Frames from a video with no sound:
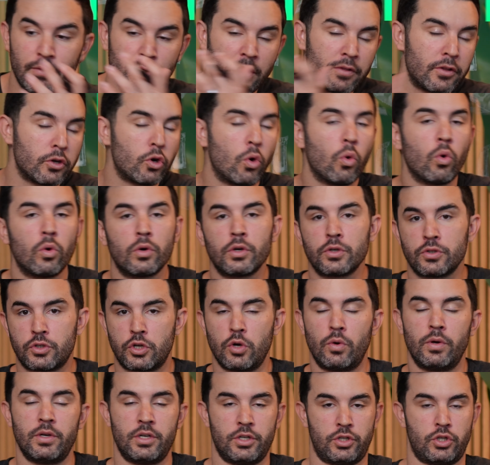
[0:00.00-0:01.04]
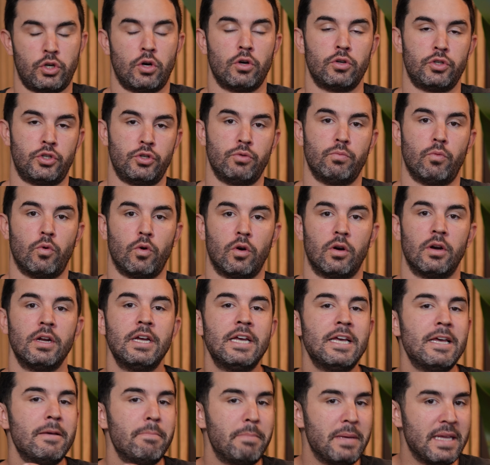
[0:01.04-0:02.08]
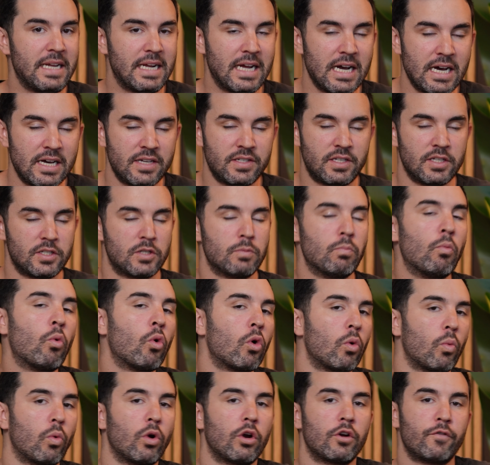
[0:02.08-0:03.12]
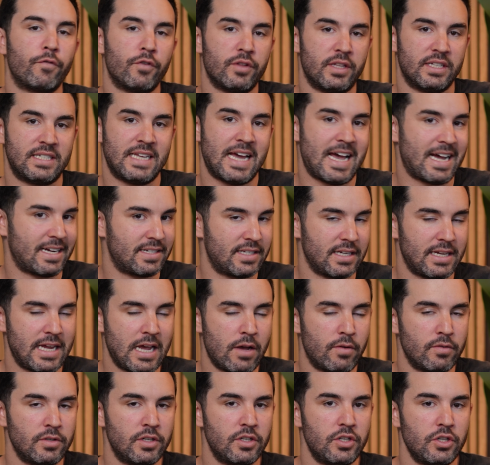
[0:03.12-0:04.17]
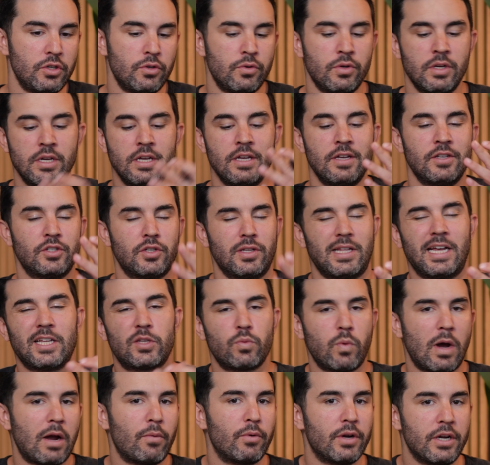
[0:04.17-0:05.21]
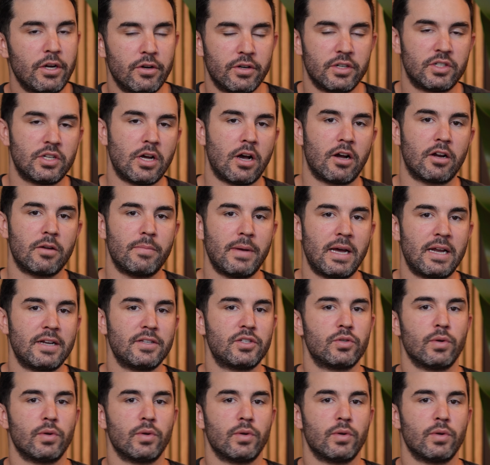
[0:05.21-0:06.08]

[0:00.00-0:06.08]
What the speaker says: around the corner is going to charge you more because it's more work for the tax accountant to do. So that's why we're here to talk about it,